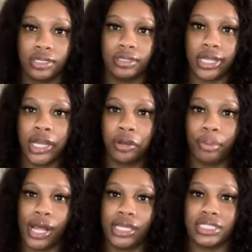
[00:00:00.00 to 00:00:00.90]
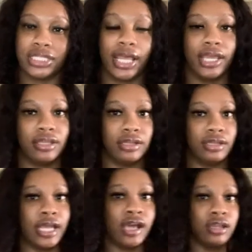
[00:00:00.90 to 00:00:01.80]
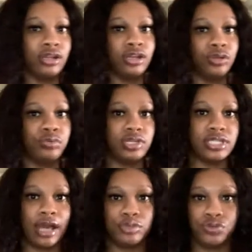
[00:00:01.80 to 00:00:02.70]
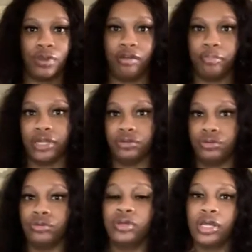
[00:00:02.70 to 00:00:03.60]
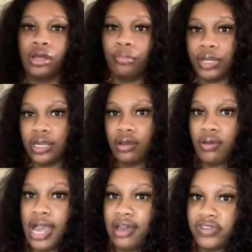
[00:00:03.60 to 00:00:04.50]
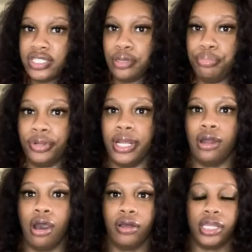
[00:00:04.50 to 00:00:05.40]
There ain't no pockets. Like, that literally would have topped you off, my dude. But it don't have a zipper at all